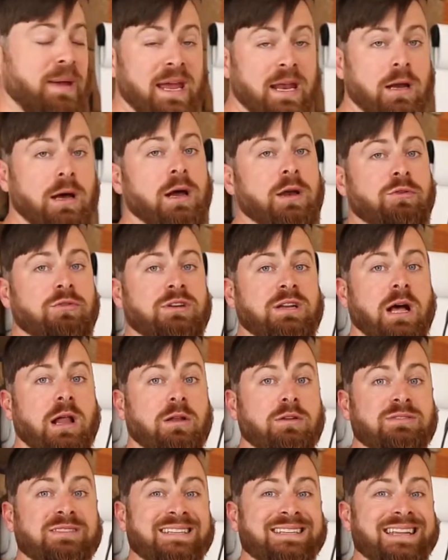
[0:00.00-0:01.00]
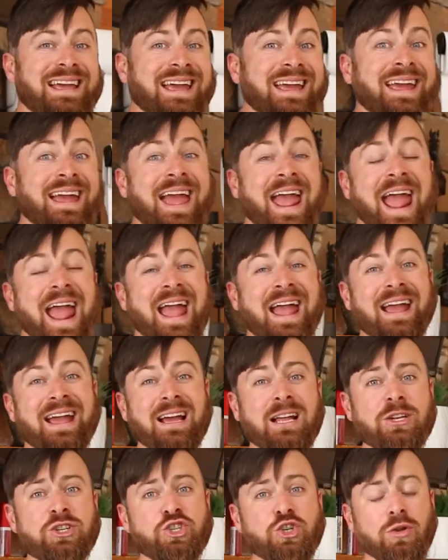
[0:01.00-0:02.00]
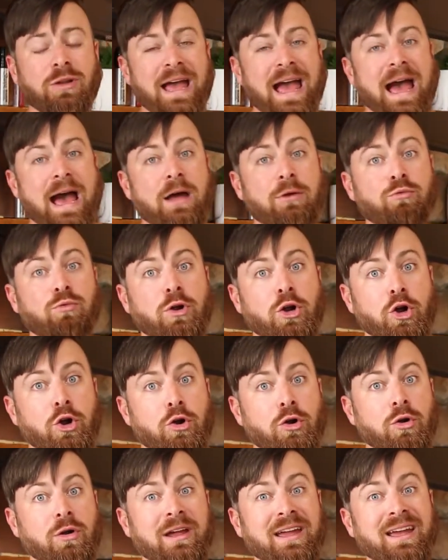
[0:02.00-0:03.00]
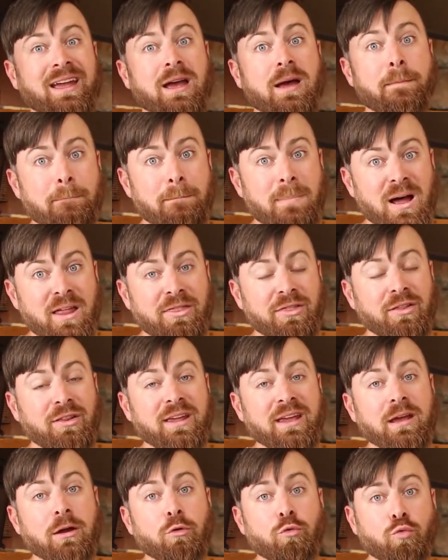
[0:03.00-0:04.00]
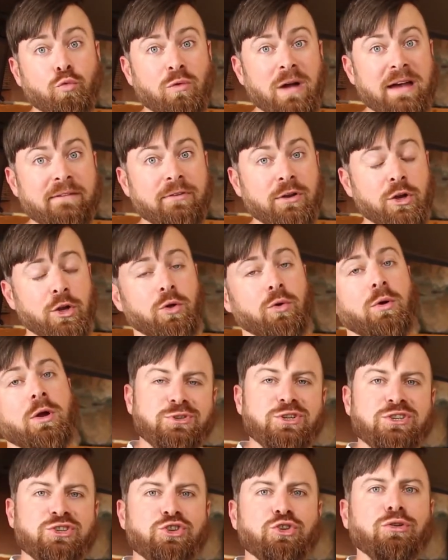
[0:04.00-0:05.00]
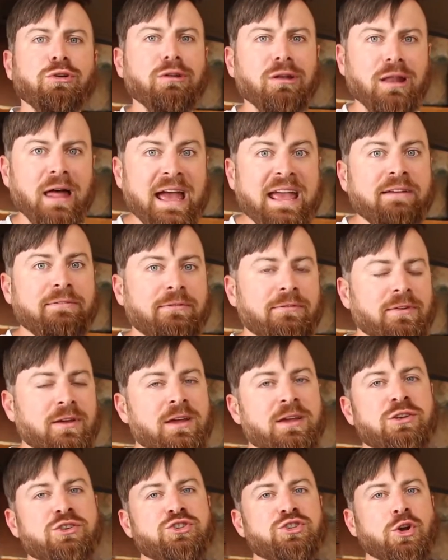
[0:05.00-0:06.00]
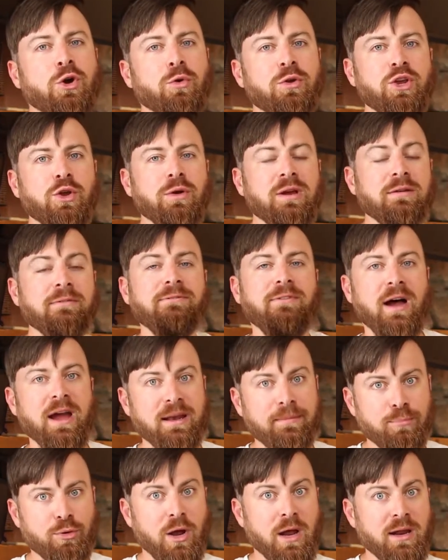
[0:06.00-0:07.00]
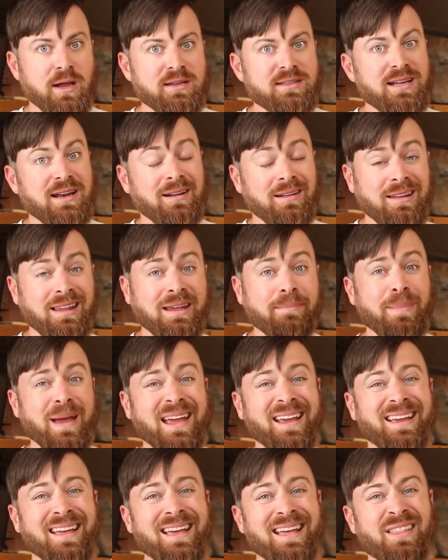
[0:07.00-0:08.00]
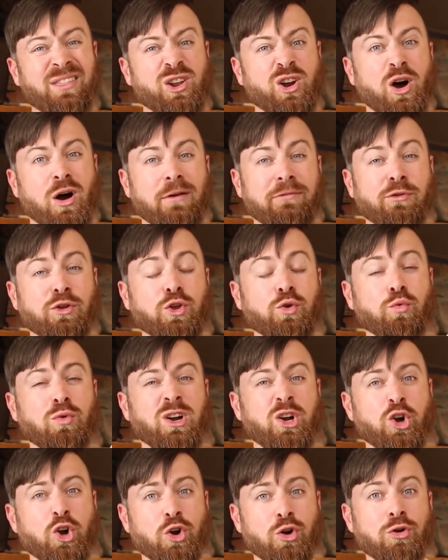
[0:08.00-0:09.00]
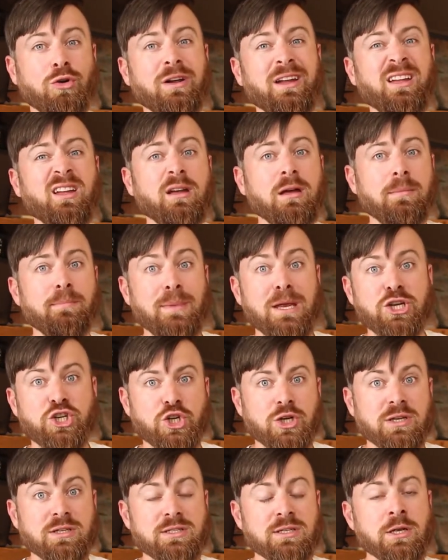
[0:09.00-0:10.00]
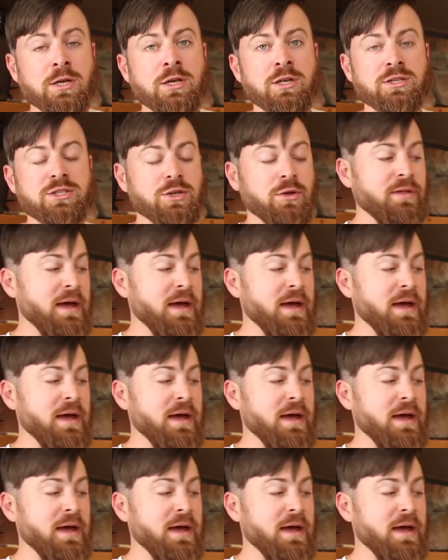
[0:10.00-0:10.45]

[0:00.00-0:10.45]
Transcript: paid $100 a day and you'll add recurring monthly revenue, just your life. So you can find products on ClickBank that offer you recurring commissions so